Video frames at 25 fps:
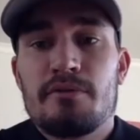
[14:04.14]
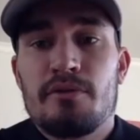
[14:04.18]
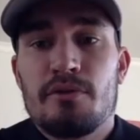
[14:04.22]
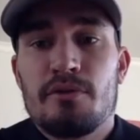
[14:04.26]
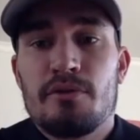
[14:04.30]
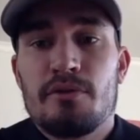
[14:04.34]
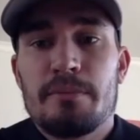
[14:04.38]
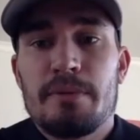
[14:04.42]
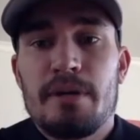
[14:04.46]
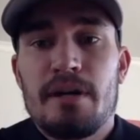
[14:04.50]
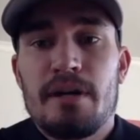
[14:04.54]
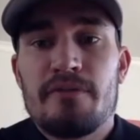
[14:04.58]

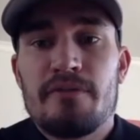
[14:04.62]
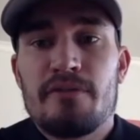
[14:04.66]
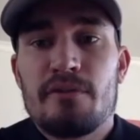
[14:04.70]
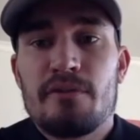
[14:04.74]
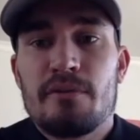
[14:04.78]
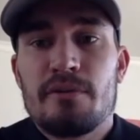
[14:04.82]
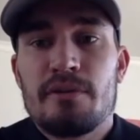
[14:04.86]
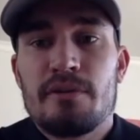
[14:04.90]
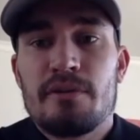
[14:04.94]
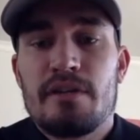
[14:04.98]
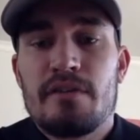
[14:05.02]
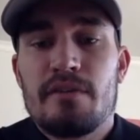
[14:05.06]
group effort
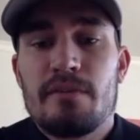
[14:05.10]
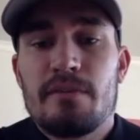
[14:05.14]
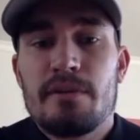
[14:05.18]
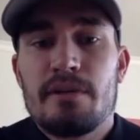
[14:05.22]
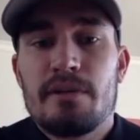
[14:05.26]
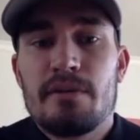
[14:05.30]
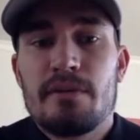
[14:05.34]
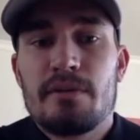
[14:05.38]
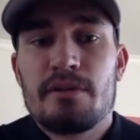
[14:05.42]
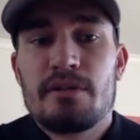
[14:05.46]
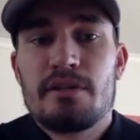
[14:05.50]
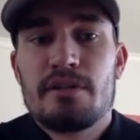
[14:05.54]
with
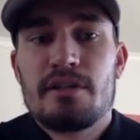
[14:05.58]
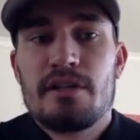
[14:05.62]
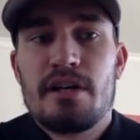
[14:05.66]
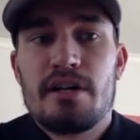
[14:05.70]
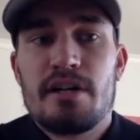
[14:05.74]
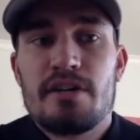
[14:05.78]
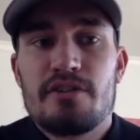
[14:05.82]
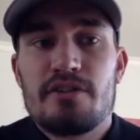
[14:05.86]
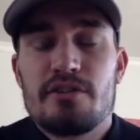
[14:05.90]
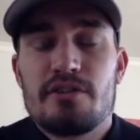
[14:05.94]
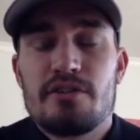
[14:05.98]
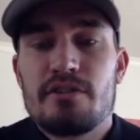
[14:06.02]
everybody with the
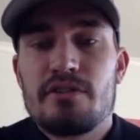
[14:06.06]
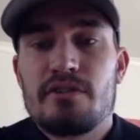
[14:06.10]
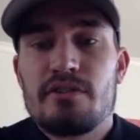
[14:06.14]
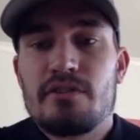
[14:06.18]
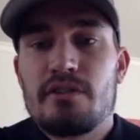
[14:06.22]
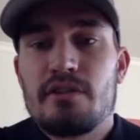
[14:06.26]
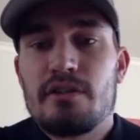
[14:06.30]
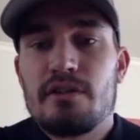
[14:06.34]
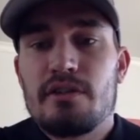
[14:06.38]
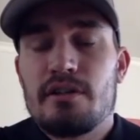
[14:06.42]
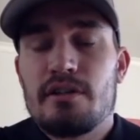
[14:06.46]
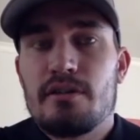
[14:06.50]

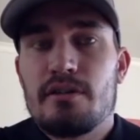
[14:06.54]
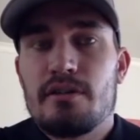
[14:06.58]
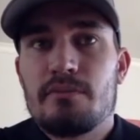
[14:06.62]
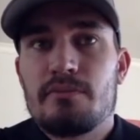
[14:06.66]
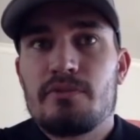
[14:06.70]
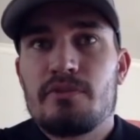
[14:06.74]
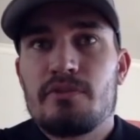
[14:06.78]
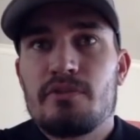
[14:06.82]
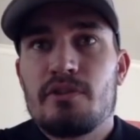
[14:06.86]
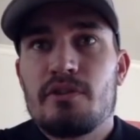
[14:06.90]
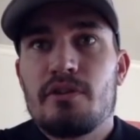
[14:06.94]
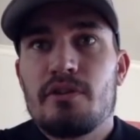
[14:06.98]
Dodgers.
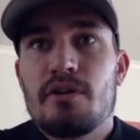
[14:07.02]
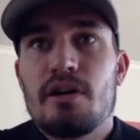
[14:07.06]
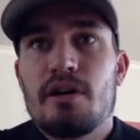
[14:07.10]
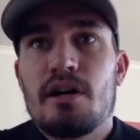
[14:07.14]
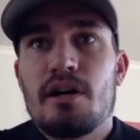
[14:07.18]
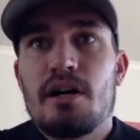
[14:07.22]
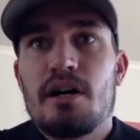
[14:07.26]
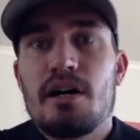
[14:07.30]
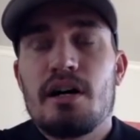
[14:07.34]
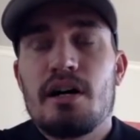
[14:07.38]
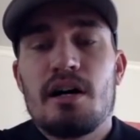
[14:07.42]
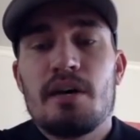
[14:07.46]
So
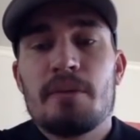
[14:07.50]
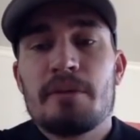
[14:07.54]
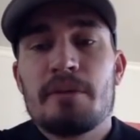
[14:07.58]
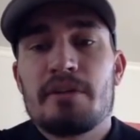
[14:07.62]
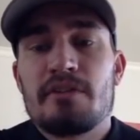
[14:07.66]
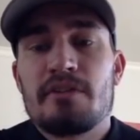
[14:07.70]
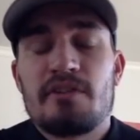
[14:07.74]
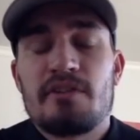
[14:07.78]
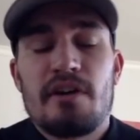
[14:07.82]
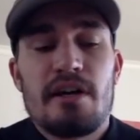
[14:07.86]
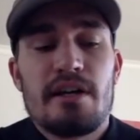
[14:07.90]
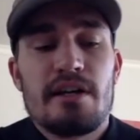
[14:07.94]
I'm
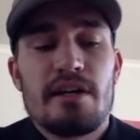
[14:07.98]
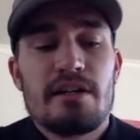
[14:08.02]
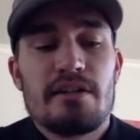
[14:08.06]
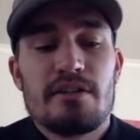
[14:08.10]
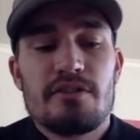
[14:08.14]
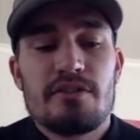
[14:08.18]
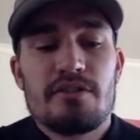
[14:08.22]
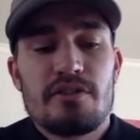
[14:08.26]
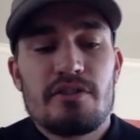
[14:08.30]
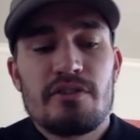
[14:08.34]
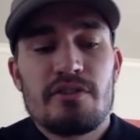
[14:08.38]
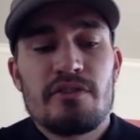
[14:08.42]
excited to
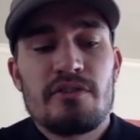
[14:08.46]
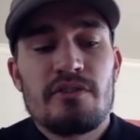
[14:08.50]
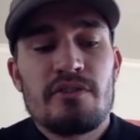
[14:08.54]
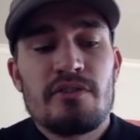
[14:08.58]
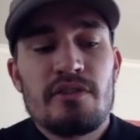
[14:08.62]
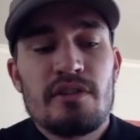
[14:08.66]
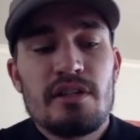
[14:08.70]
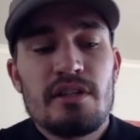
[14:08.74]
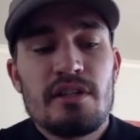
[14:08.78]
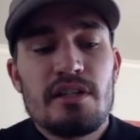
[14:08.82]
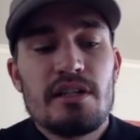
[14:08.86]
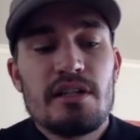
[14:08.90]
just
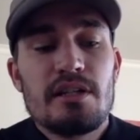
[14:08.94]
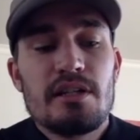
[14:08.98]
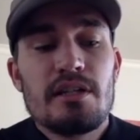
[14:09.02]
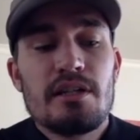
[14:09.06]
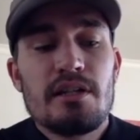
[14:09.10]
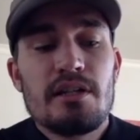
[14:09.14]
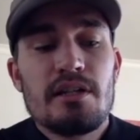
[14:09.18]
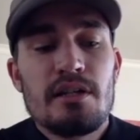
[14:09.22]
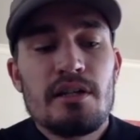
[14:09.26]
see